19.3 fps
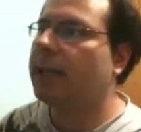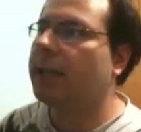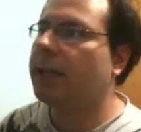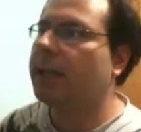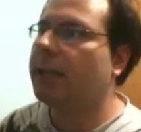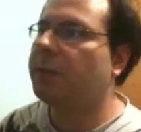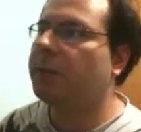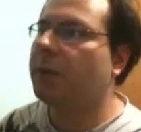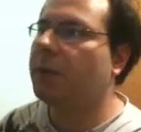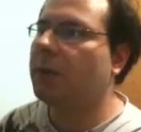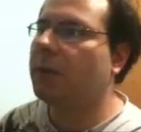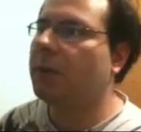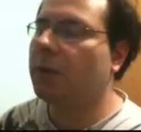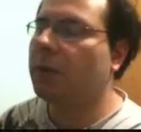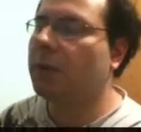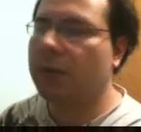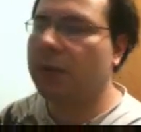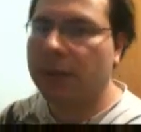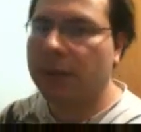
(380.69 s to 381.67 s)
is
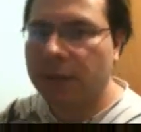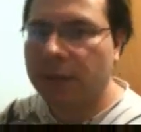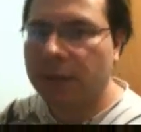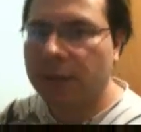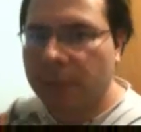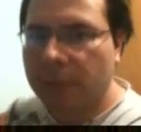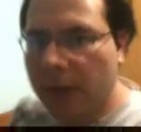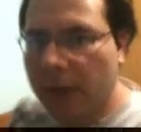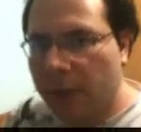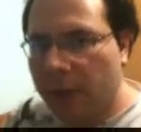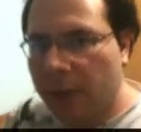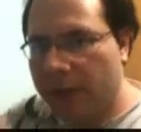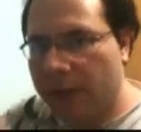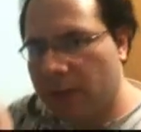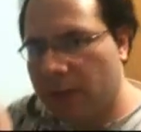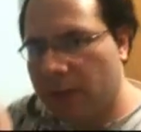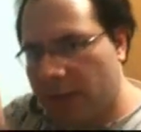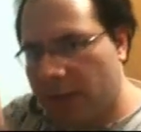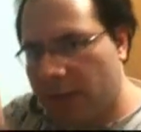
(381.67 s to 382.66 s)
produced by
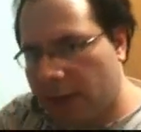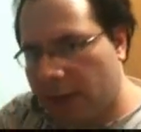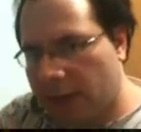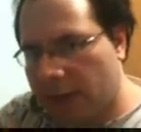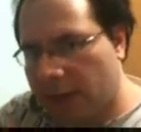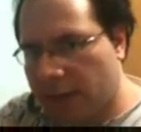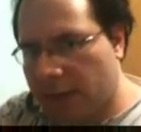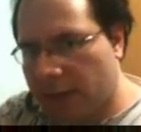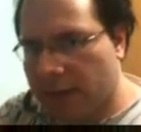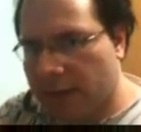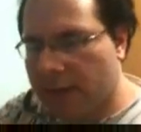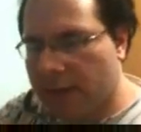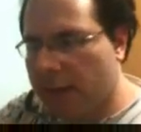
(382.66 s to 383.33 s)
reducing